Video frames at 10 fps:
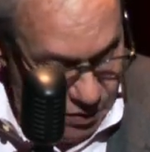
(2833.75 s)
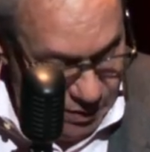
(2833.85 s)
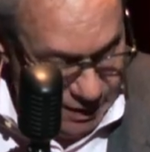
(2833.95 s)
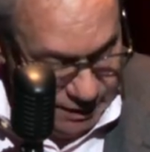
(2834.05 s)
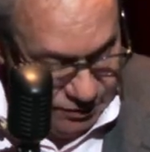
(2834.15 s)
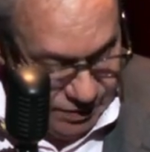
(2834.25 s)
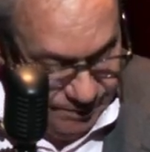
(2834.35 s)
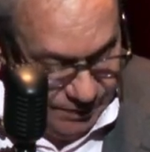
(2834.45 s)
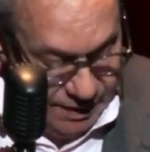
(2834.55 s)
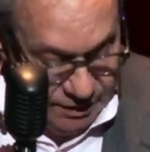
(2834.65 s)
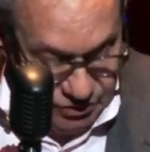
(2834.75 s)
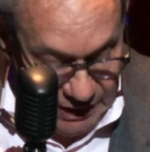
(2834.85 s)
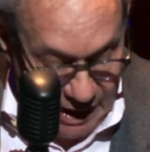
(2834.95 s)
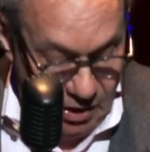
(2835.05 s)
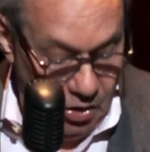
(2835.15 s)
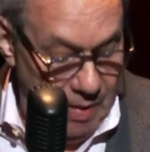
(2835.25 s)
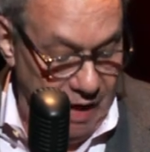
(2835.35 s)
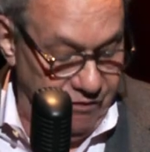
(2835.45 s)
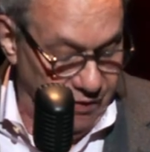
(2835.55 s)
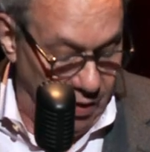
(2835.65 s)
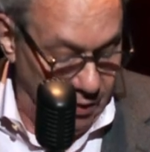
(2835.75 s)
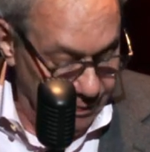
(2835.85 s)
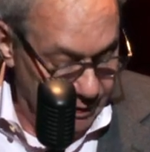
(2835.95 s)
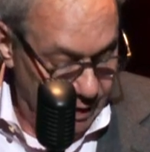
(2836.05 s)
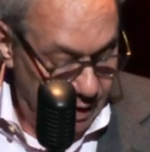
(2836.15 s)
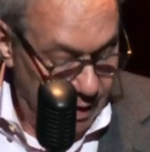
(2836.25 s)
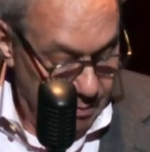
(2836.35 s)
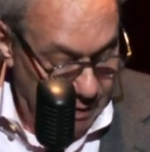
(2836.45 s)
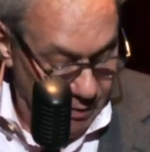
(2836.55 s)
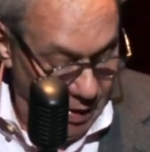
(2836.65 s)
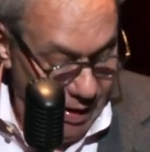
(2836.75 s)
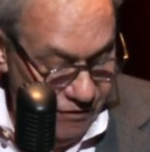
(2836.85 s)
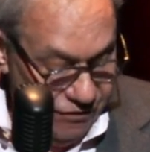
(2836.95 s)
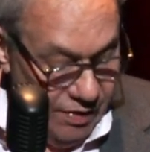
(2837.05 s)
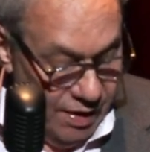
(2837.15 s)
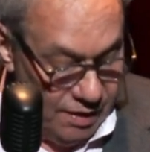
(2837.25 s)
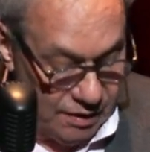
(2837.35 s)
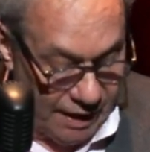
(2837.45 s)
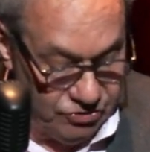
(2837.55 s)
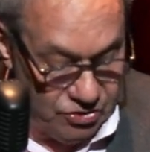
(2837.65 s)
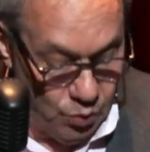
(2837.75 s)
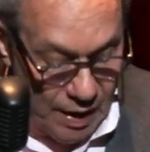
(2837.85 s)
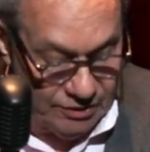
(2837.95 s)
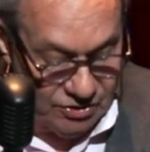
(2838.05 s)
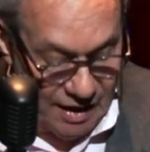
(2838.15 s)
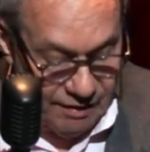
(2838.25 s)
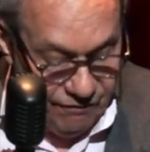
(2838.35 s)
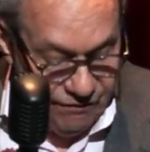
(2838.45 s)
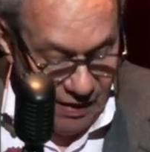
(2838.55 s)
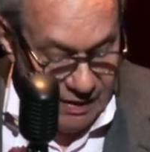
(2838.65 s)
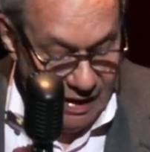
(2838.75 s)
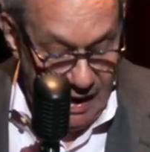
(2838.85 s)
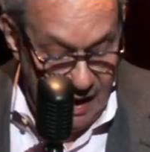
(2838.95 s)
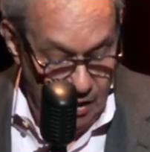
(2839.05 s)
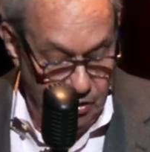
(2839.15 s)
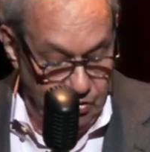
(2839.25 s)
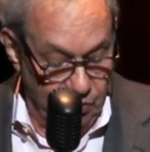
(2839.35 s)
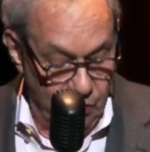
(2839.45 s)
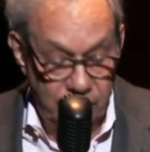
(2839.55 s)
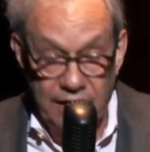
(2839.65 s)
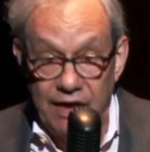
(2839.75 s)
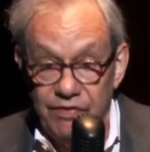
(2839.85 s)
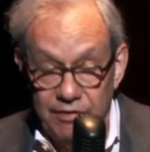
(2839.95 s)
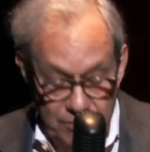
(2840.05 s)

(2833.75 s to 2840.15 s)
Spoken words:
audience. It's not all my fault. My wife likes to watch that fucking hairdo, David